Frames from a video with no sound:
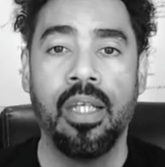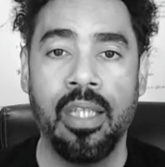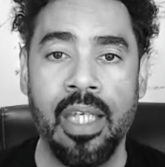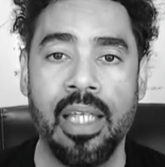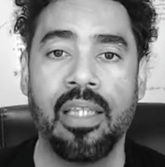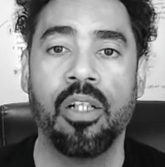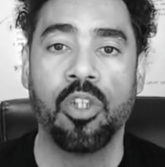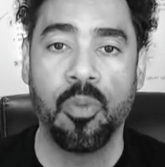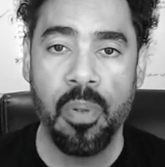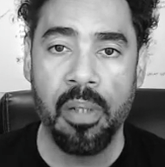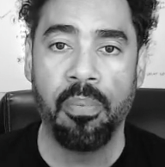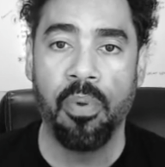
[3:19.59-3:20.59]
get those
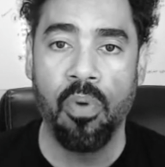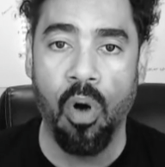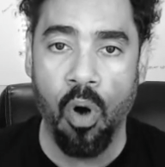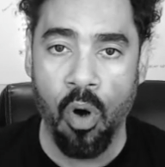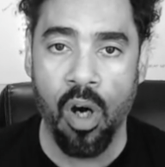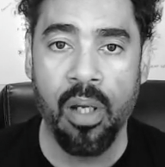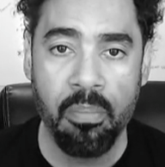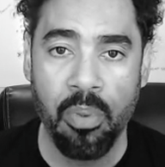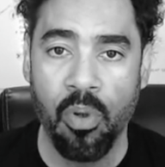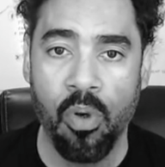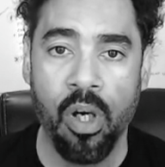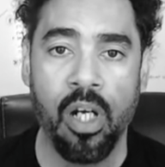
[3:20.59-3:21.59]
people on
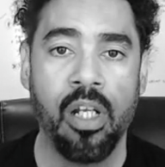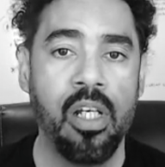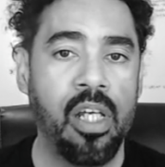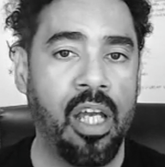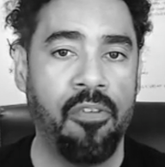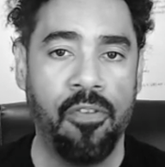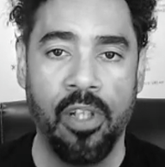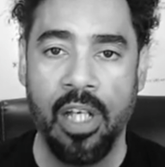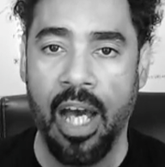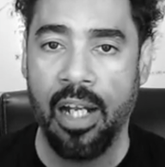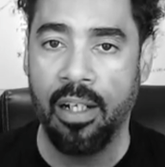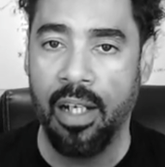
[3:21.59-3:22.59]
board. If you
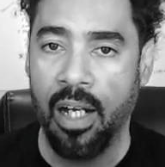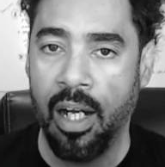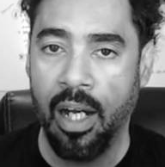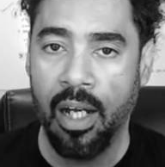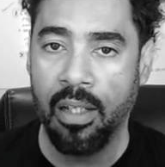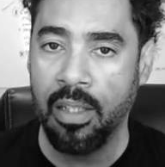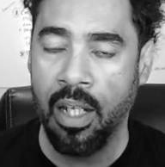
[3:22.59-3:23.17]
gotta,